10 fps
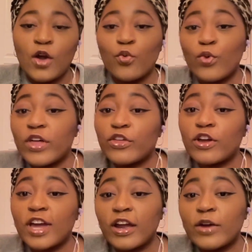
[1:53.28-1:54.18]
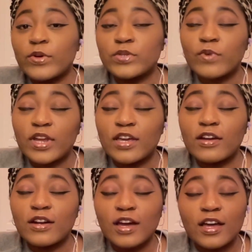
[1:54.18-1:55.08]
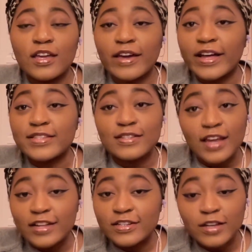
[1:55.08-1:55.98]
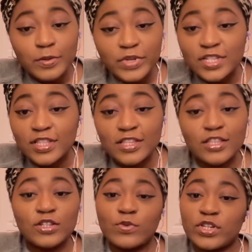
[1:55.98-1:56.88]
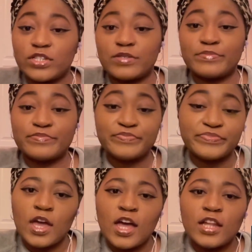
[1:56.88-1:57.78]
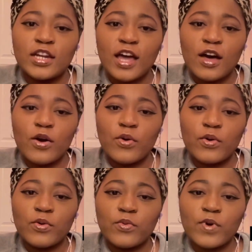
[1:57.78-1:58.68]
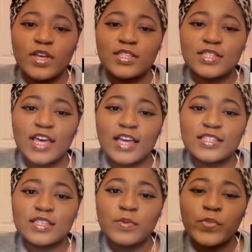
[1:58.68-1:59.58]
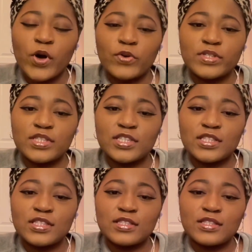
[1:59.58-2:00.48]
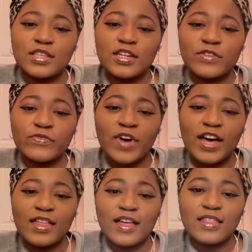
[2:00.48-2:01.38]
Whether Harry was ready or not, he got snatched up into the situation. Now, was that supposed to signify a